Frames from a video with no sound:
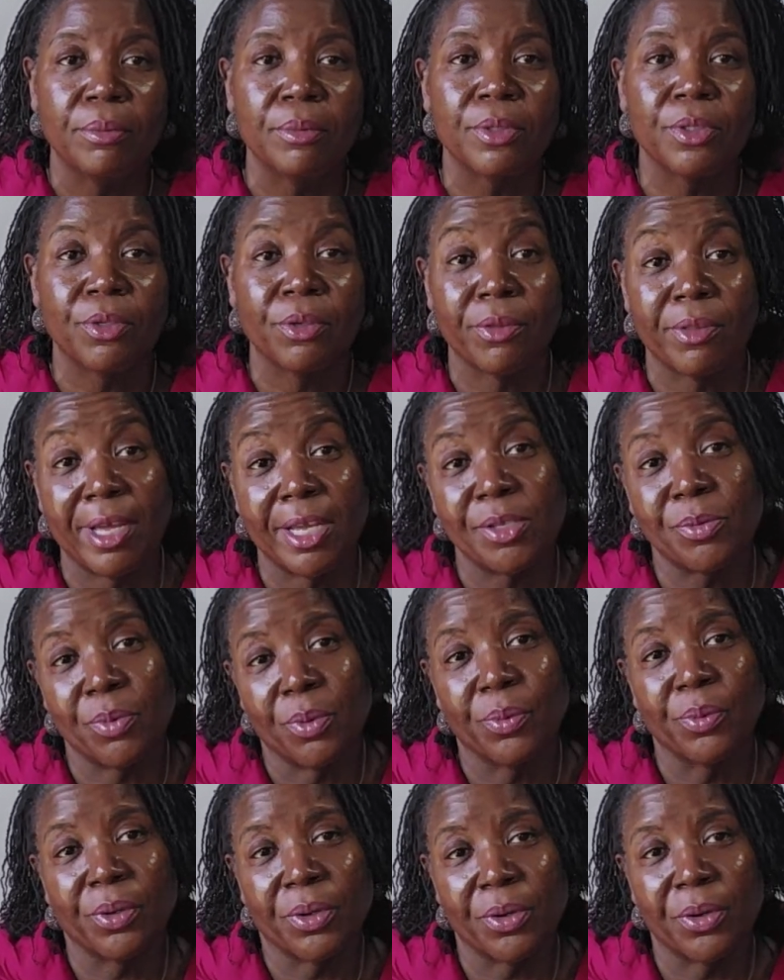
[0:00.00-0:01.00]
So that's
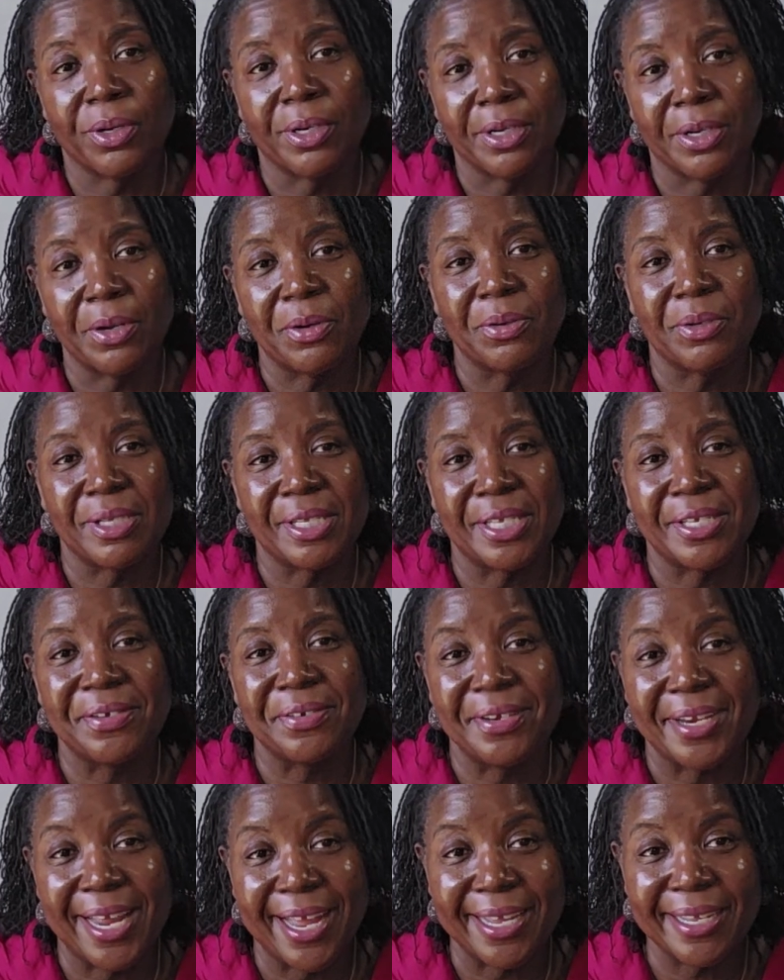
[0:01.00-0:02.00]
what we're going to go
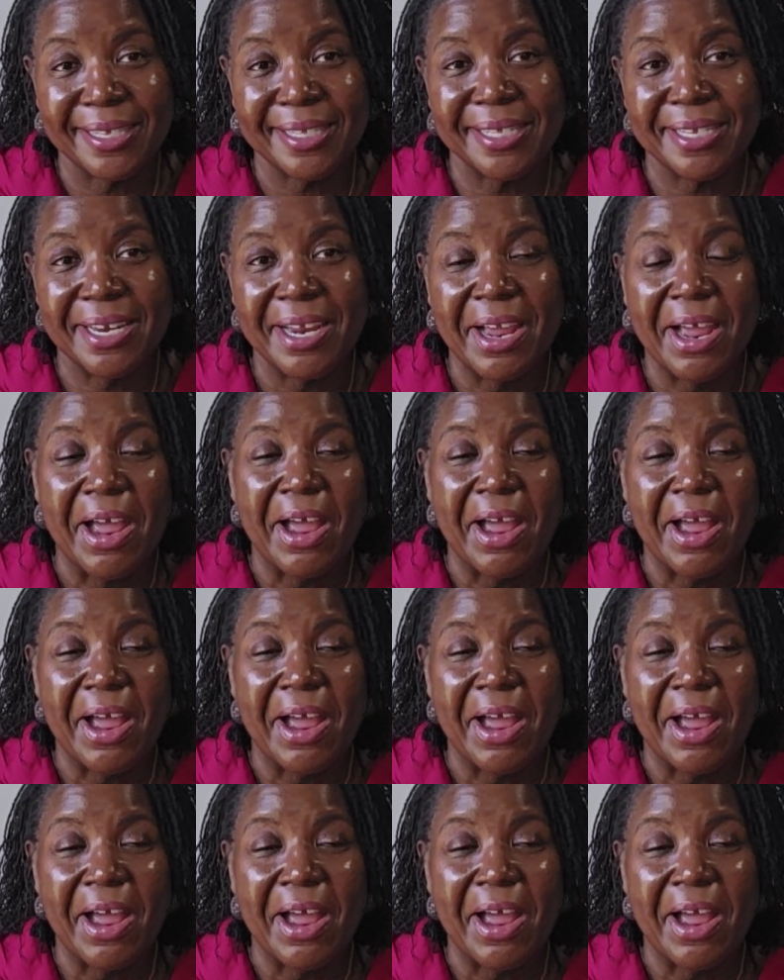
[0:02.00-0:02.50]
into next.